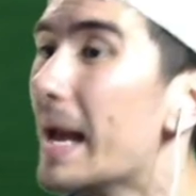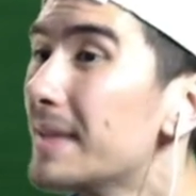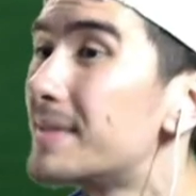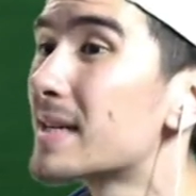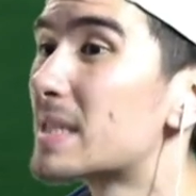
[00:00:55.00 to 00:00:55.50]

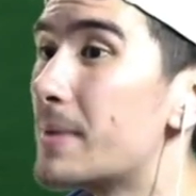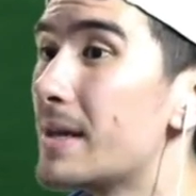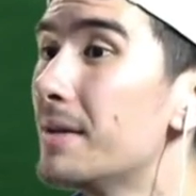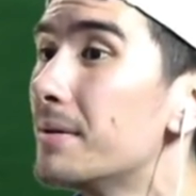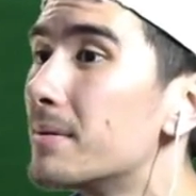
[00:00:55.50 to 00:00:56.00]
86
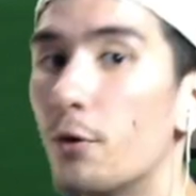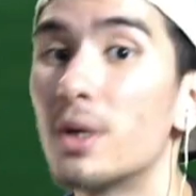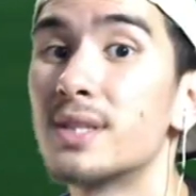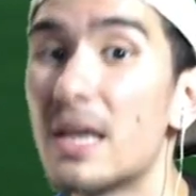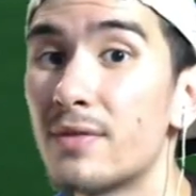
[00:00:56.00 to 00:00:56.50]
speed
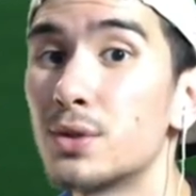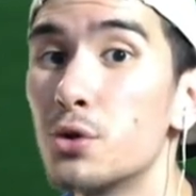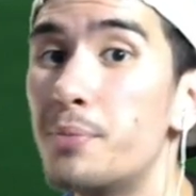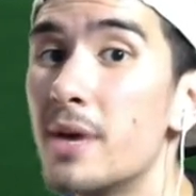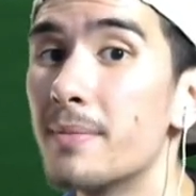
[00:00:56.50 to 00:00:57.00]
for a
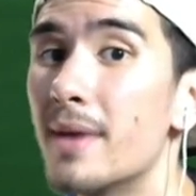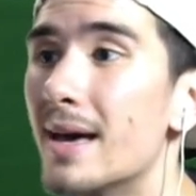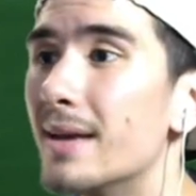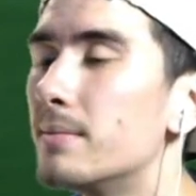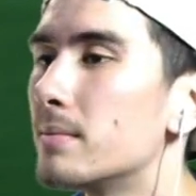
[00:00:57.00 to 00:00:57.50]
7'2" big
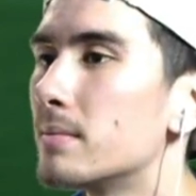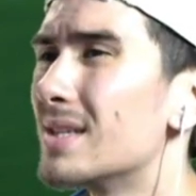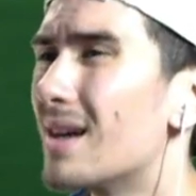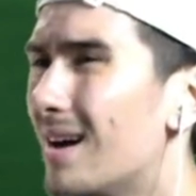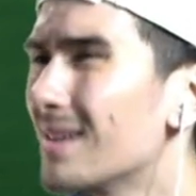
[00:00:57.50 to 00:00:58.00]
man
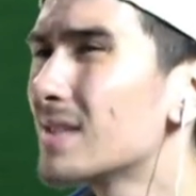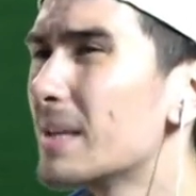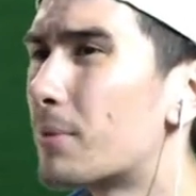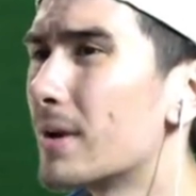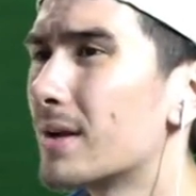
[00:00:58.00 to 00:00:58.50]
is
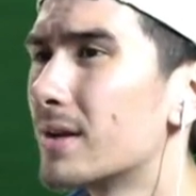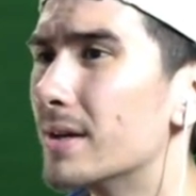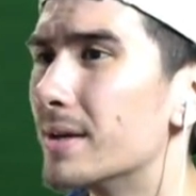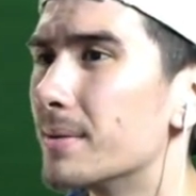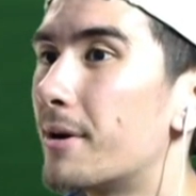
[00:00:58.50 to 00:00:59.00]
honestly pretty
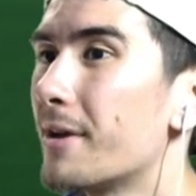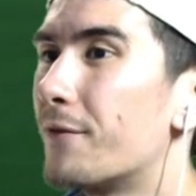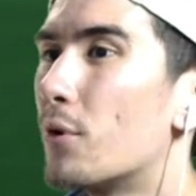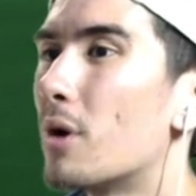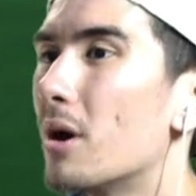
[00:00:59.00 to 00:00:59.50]
good.
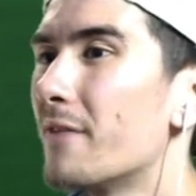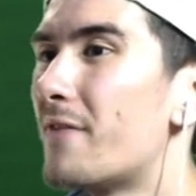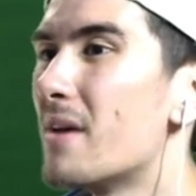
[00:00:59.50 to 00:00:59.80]
34 Hall of